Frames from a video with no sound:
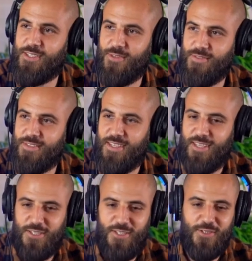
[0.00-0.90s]
All right,
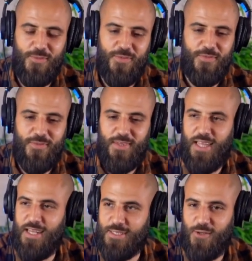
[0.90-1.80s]
everybody. So today we're
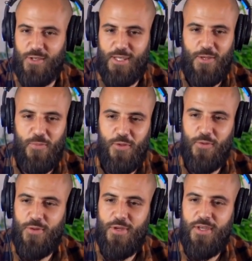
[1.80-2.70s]
diving into
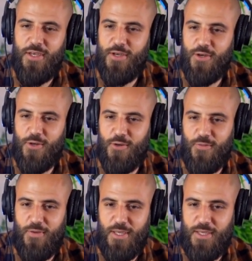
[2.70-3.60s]
the
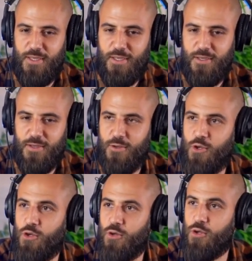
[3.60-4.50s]
Smoothie Diet,
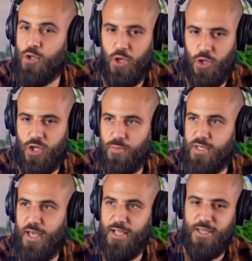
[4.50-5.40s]

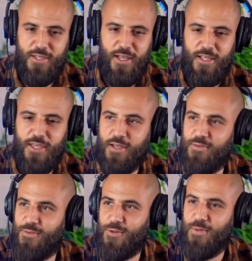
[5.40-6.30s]
21-day rapid
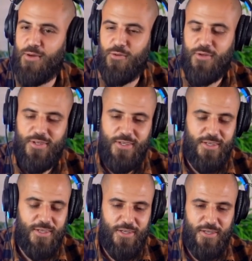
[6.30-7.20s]
weight loss
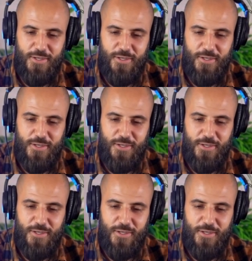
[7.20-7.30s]
program.